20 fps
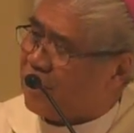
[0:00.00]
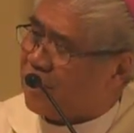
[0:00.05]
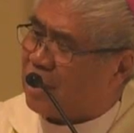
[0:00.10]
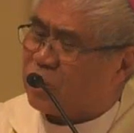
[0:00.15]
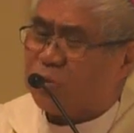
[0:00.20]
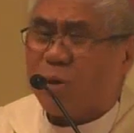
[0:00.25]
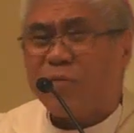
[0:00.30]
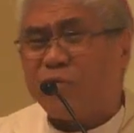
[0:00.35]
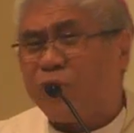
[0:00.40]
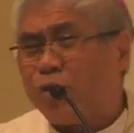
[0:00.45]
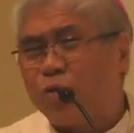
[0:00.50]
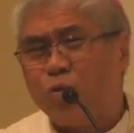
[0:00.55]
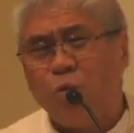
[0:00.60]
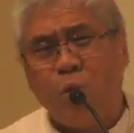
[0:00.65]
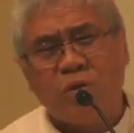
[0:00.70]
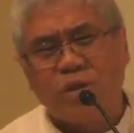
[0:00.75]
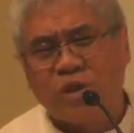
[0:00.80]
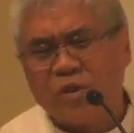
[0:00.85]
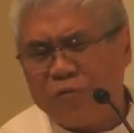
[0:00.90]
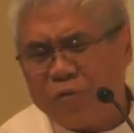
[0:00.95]
That's why for
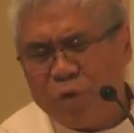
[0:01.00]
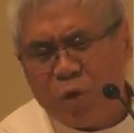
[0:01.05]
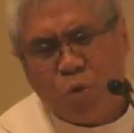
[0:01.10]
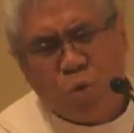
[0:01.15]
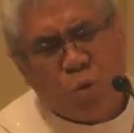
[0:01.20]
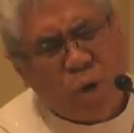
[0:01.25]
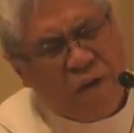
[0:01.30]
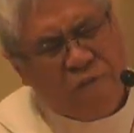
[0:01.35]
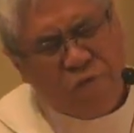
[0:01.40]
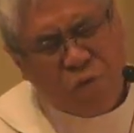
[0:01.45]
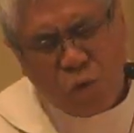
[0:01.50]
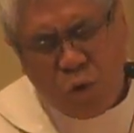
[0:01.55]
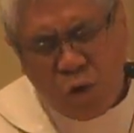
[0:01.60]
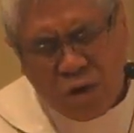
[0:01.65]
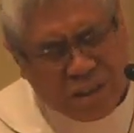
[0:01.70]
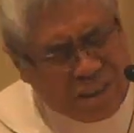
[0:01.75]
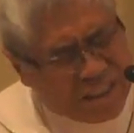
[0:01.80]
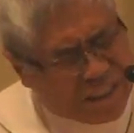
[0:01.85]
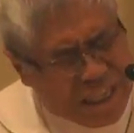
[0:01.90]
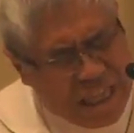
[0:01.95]
those of you who have
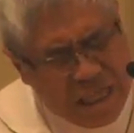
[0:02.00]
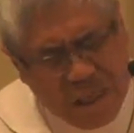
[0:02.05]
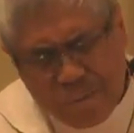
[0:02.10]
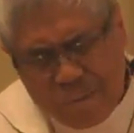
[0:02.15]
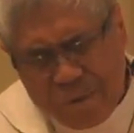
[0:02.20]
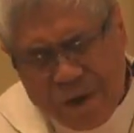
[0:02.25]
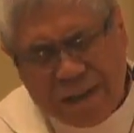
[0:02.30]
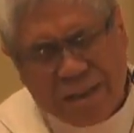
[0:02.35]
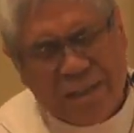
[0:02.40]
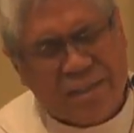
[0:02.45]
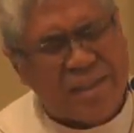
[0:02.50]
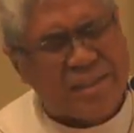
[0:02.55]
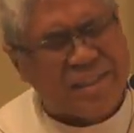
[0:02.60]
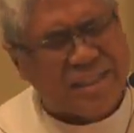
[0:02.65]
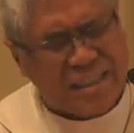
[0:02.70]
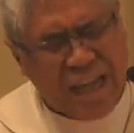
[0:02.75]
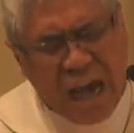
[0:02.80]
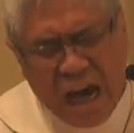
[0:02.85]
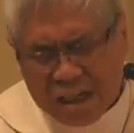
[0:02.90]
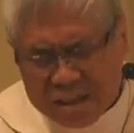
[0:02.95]
not celebrated the
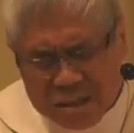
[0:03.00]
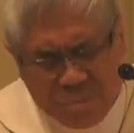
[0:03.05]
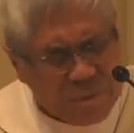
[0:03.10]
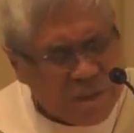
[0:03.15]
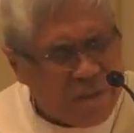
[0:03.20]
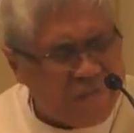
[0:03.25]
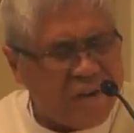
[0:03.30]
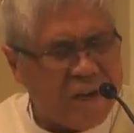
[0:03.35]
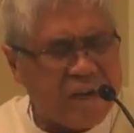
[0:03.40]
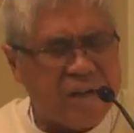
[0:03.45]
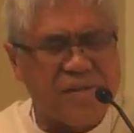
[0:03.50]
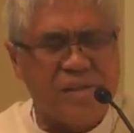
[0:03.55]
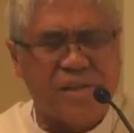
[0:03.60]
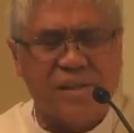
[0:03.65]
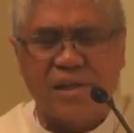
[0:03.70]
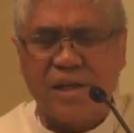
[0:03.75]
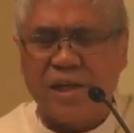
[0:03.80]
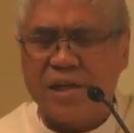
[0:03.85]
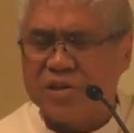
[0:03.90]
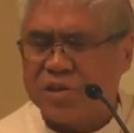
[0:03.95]
sacrament of
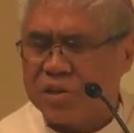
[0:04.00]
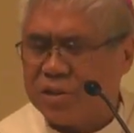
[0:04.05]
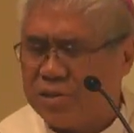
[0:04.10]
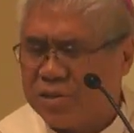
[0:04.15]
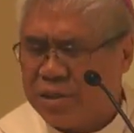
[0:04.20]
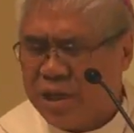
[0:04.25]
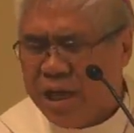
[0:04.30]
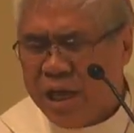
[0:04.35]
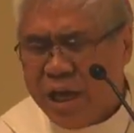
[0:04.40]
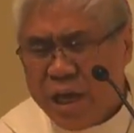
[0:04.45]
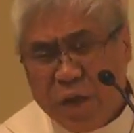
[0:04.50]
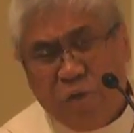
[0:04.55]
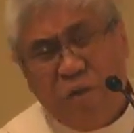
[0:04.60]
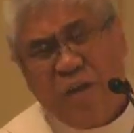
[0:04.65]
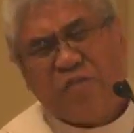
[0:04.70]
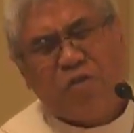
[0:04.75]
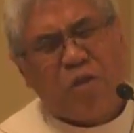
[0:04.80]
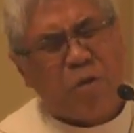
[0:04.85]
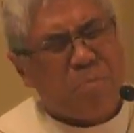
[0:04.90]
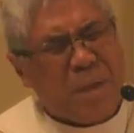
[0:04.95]
reconciliation, you
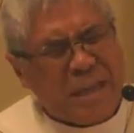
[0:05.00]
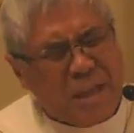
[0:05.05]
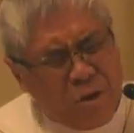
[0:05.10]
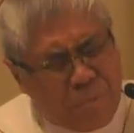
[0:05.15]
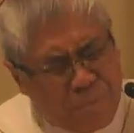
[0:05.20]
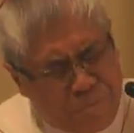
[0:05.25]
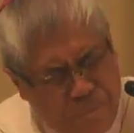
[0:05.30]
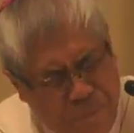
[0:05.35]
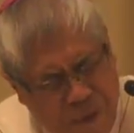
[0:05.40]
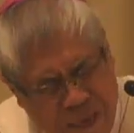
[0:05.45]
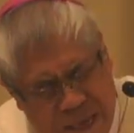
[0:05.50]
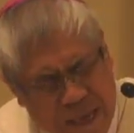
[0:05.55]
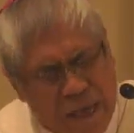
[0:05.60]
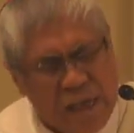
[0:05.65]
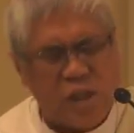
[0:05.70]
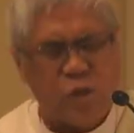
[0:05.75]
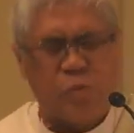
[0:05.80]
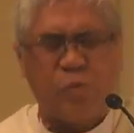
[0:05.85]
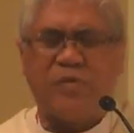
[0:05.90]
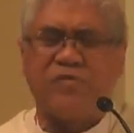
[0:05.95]
have not made your
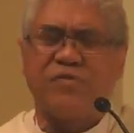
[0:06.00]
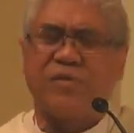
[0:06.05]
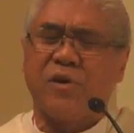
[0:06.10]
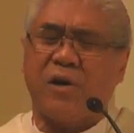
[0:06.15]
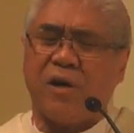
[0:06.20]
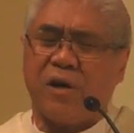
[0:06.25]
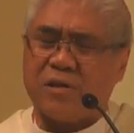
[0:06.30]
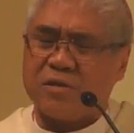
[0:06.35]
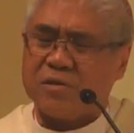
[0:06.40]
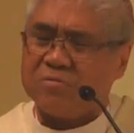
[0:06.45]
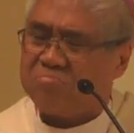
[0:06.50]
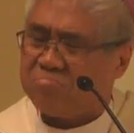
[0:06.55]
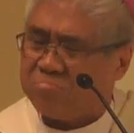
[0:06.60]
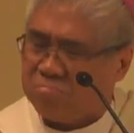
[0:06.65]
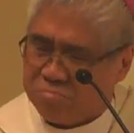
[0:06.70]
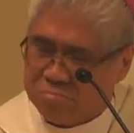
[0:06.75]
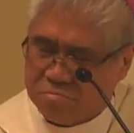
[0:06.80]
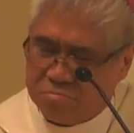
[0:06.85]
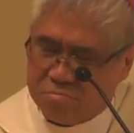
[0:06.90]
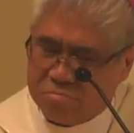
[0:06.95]
peace with God,
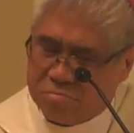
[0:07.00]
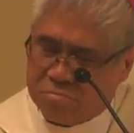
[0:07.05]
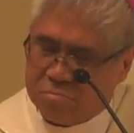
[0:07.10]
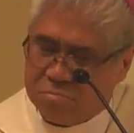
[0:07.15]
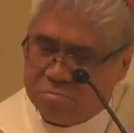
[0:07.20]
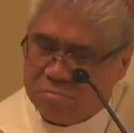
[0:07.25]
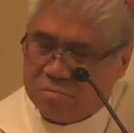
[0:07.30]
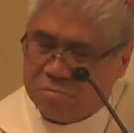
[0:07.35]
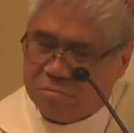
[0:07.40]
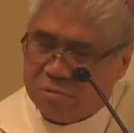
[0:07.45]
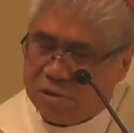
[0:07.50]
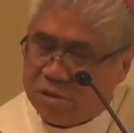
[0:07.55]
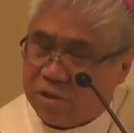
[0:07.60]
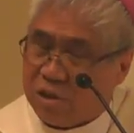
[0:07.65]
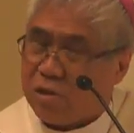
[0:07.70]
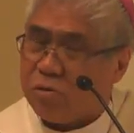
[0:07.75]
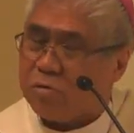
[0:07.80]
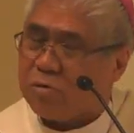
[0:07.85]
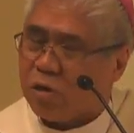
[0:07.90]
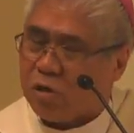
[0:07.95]

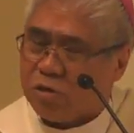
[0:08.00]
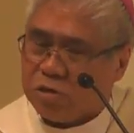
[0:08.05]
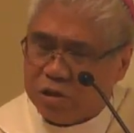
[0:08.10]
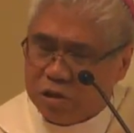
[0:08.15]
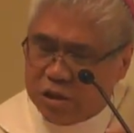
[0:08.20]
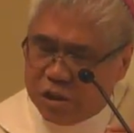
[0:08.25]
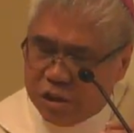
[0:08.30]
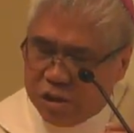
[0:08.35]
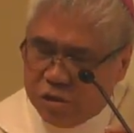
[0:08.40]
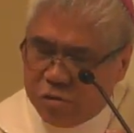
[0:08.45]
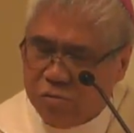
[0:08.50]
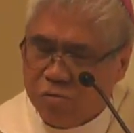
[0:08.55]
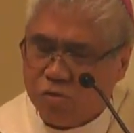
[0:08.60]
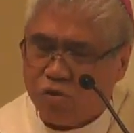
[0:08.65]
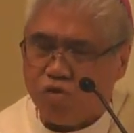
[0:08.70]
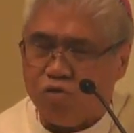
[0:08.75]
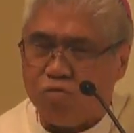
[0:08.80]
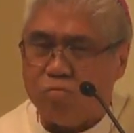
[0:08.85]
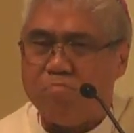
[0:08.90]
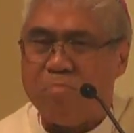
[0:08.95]
you
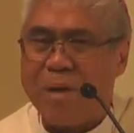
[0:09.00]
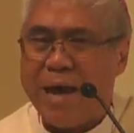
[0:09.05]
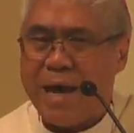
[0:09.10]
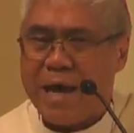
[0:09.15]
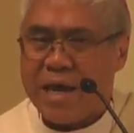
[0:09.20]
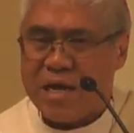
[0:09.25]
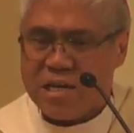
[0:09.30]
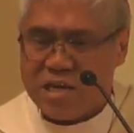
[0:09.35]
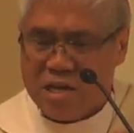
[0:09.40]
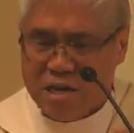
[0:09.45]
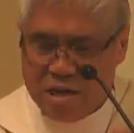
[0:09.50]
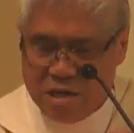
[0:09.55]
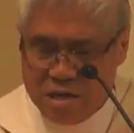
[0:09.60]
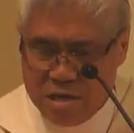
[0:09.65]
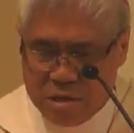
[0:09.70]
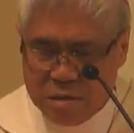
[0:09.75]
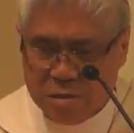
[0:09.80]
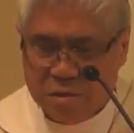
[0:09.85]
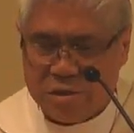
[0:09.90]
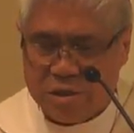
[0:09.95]
continue to bear
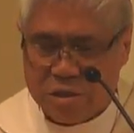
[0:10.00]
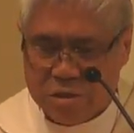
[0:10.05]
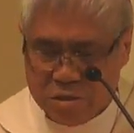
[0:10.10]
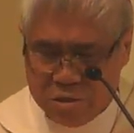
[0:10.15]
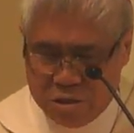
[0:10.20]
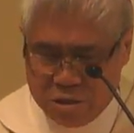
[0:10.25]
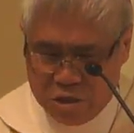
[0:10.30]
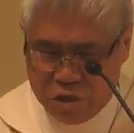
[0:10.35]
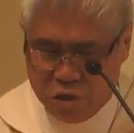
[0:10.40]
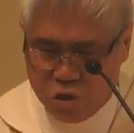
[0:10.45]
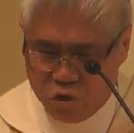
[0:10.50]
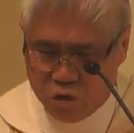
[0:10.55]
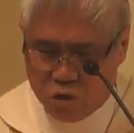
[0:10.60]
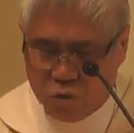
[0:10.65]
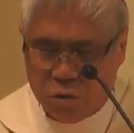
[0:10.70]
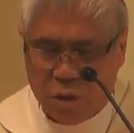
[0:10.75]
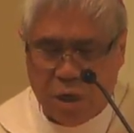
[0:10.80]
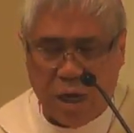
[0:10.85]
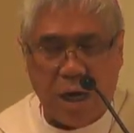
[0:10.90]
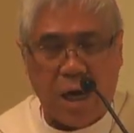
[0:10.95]
guilt in
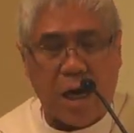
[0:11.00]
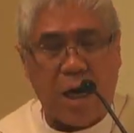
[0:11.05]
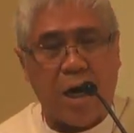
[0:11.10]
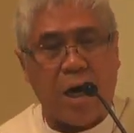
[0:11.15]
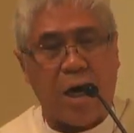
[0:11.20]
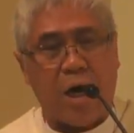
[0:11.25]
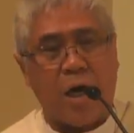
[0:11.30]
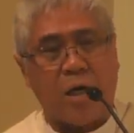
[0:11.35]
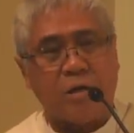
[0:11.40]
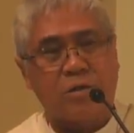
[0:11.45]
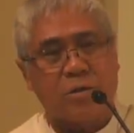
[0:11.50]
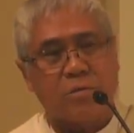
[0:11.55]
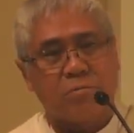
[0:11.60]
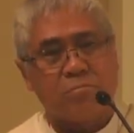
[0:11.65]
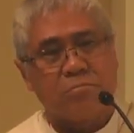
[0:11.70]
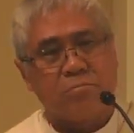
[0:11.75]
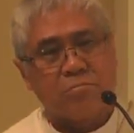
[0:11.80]
your heart.